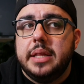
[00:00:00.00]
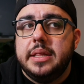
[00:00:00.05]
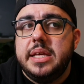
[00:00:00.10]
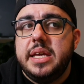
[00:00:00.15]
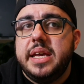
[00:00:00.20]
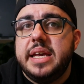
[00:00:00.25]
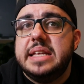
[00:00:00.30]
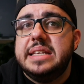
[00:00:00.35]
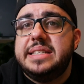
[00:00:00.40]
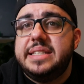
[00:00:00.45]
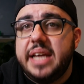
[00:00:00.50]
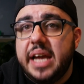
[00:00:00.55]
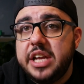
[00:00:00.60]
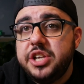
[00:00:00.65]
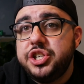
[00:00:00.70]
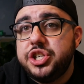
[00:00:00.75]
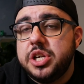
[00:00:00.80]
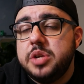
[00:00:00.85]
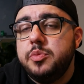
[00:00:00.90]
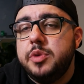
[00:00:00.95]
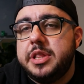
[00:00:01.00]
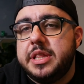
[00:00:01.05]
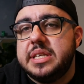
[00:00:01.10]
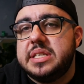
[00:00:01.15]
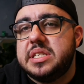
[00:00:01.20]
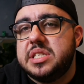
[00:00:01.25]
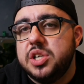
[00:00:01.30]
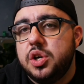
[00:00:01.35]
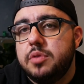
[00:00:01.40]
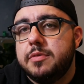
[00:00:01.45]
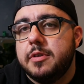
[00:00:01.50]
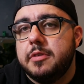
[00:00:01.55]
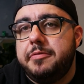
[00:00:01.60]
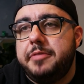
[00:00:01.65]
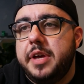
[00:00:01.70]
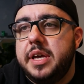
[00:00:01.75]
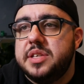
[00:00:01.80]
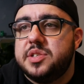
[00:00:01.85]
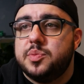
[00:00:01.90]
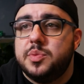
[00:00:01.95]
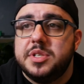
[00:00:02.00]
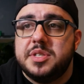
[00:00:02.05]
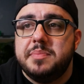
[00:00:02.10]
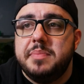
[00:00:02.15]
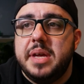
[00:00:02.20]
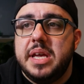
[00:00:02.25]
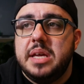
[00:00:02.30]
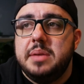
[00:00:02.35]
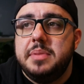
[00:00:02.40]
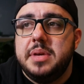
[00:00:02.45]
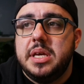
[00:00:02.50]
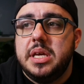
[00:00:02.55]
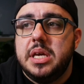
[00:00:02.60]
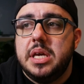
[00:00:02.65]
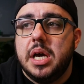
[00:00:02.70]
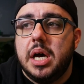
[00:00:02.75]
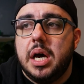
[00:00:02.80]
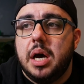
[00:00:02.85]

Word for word: the intention with the Silverface was maybe,